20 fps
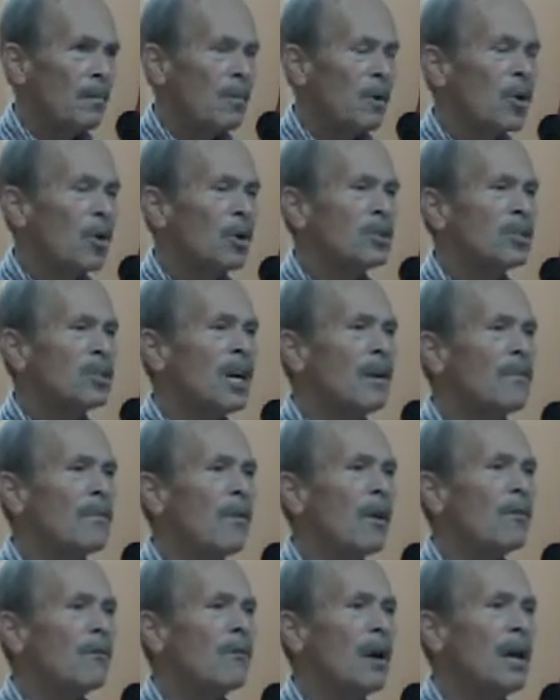because they've
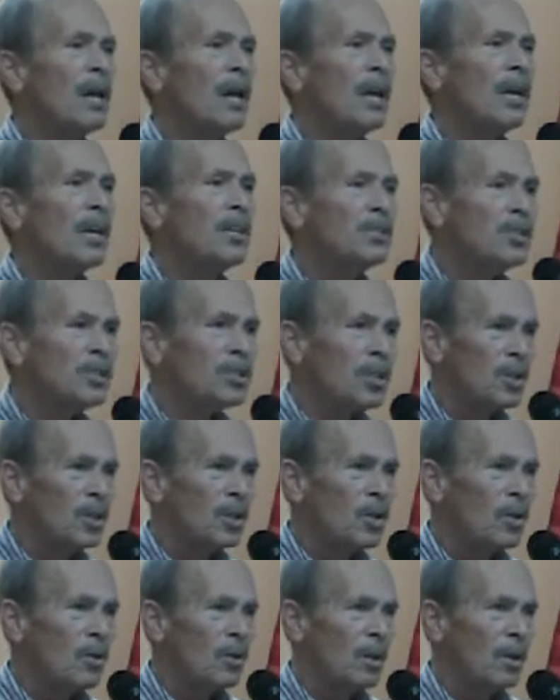already
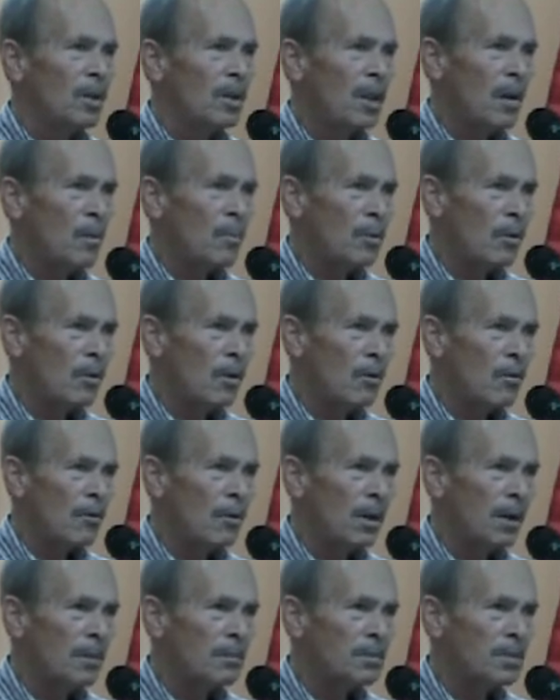instituted their
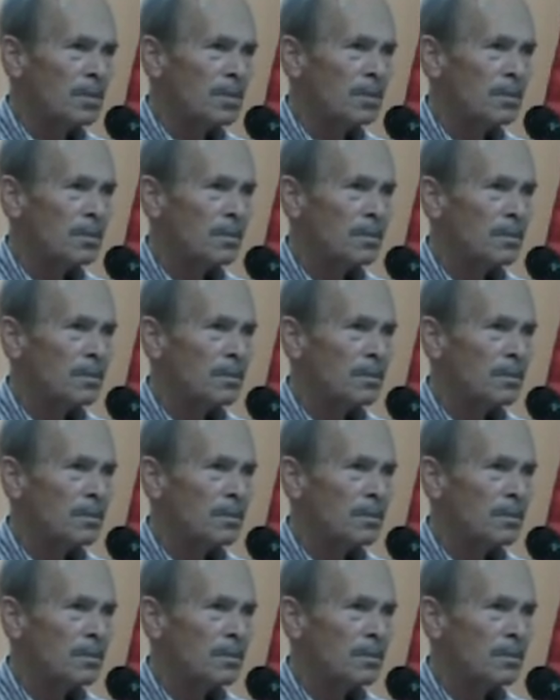programs,